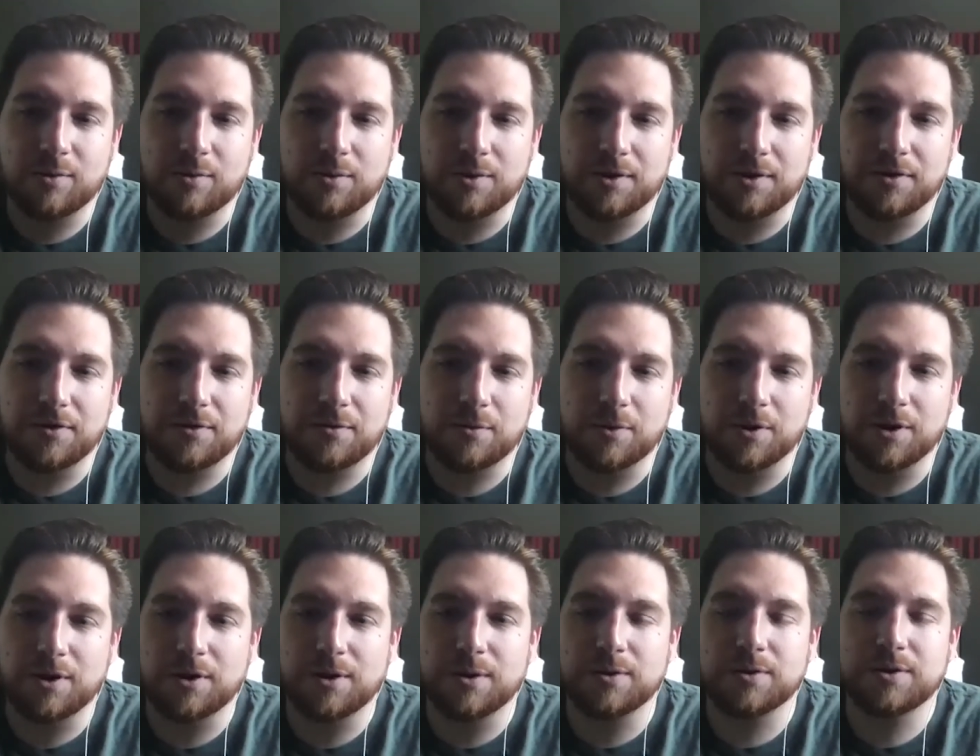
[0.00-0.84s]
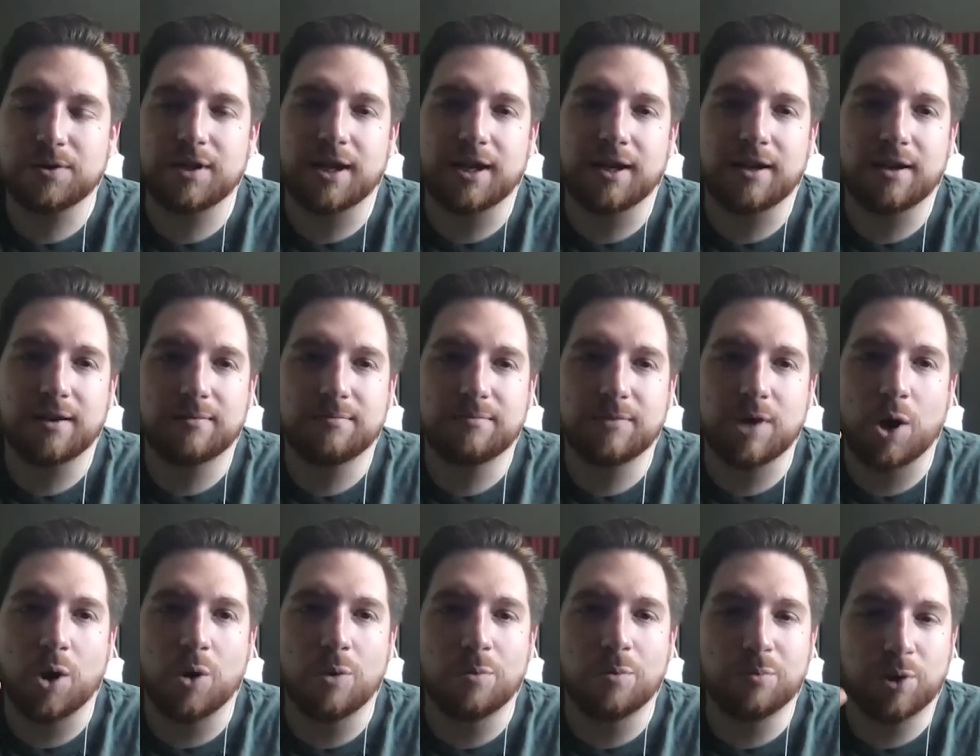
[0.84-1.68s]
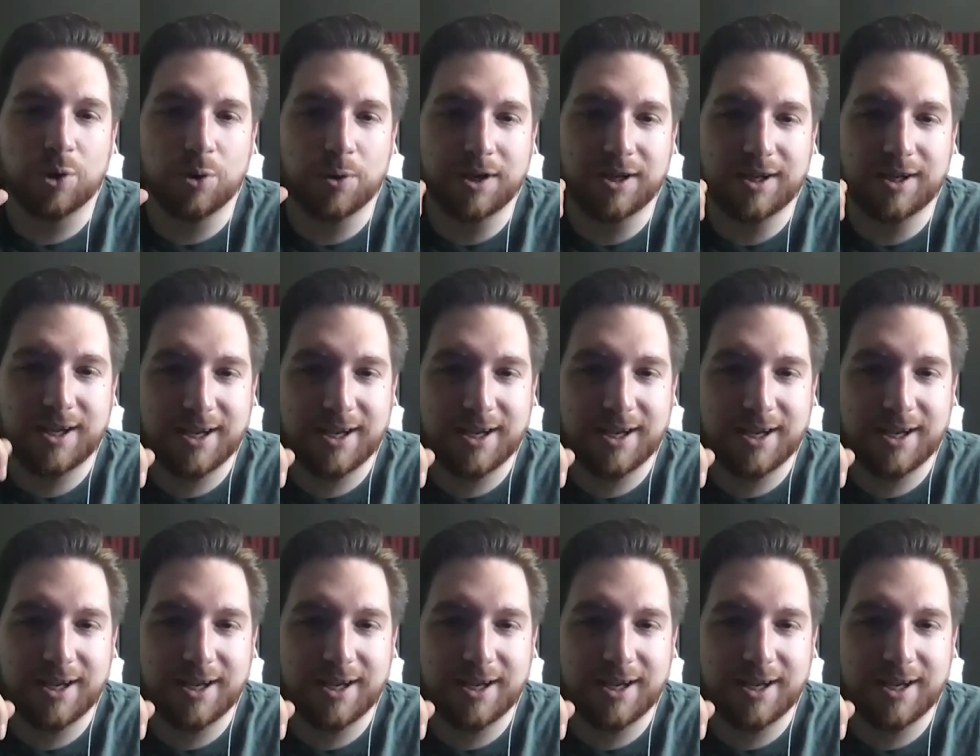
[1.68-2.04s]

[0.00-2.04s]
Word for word: with one of those like home brewing